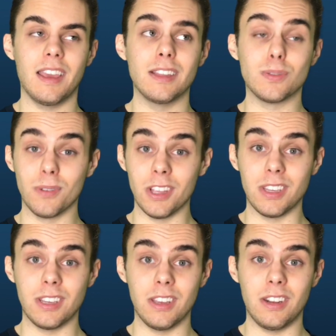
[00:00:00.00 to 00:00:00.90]
it's
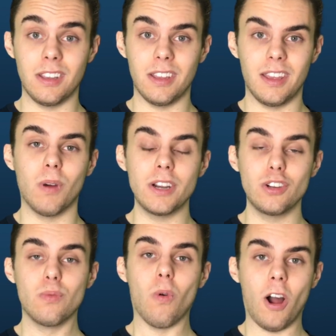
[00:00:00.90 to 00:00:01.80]
really good. When
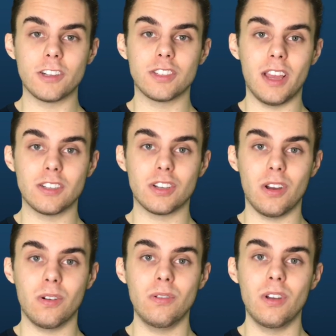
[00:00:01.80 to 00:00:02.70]
you watch that
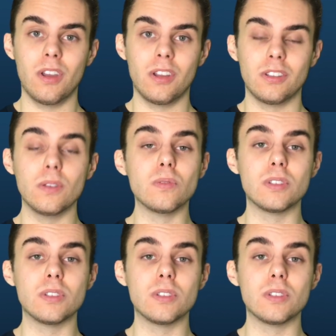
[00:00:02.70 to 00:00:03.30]
show, you